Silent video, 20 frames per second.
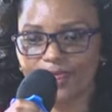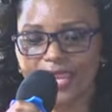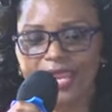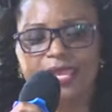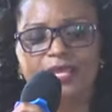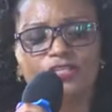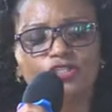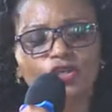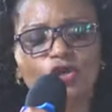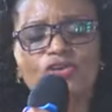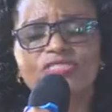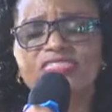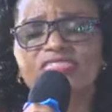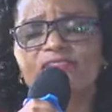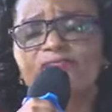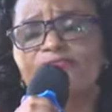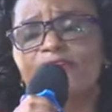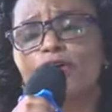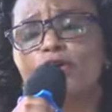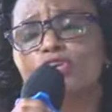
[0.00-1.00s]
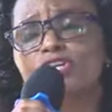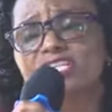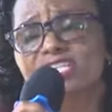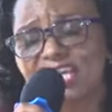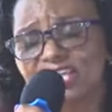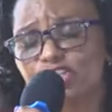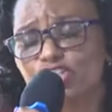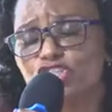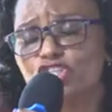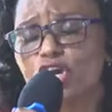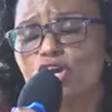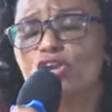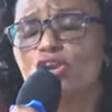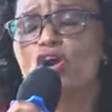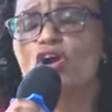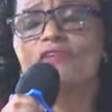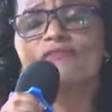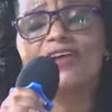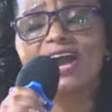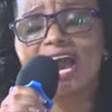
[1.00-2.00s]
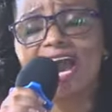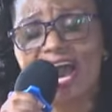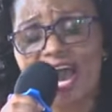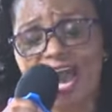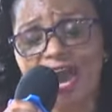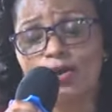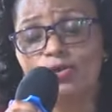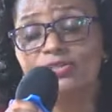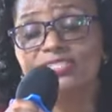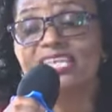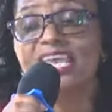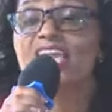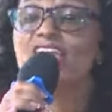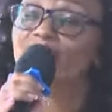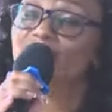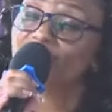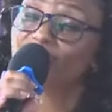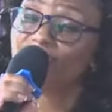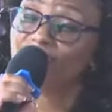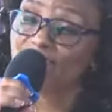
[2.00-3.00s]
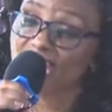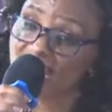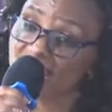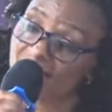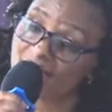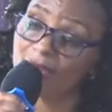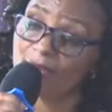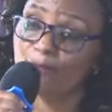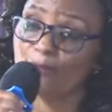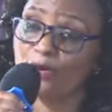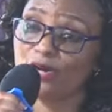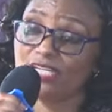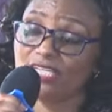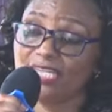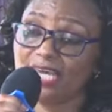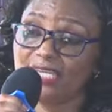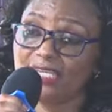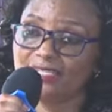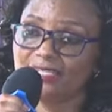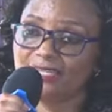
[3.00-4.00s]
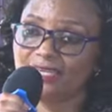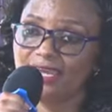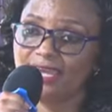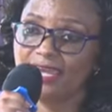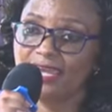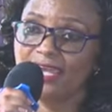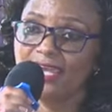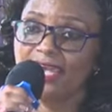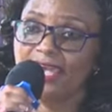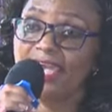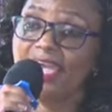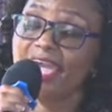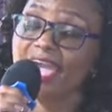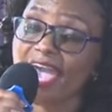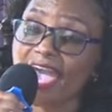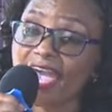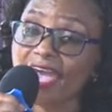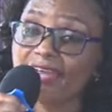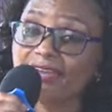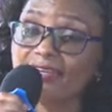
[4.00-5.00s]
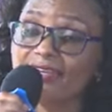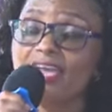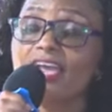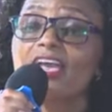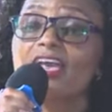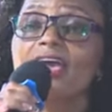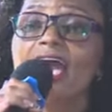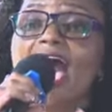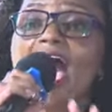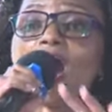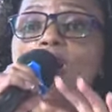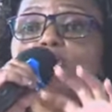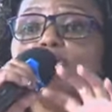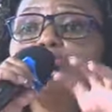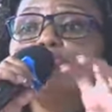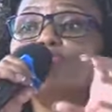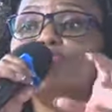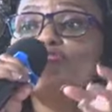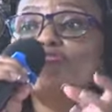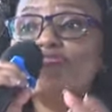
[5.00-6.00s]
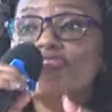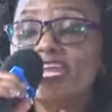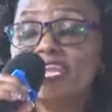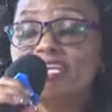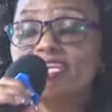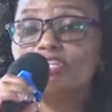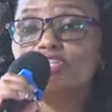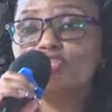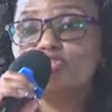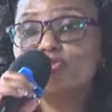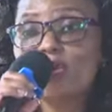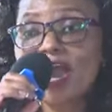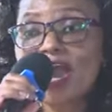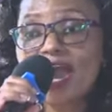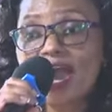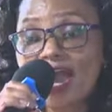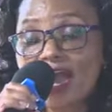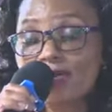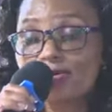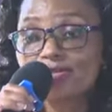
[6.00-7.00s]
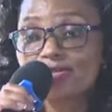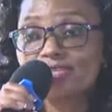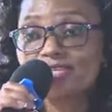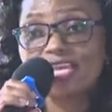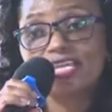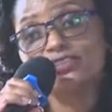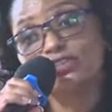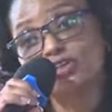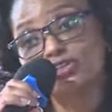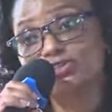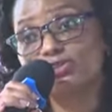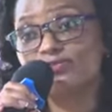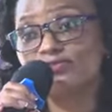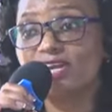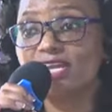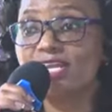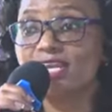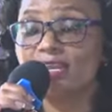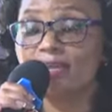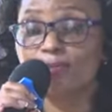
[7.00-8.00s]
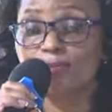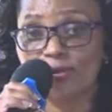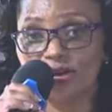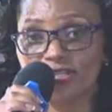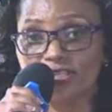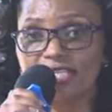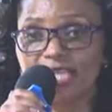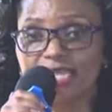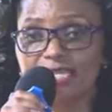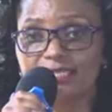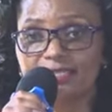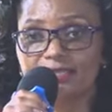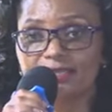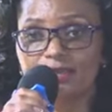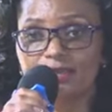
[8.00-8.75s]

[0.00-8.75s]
So the foundation of a house is very important. And how you finish your house is also very important.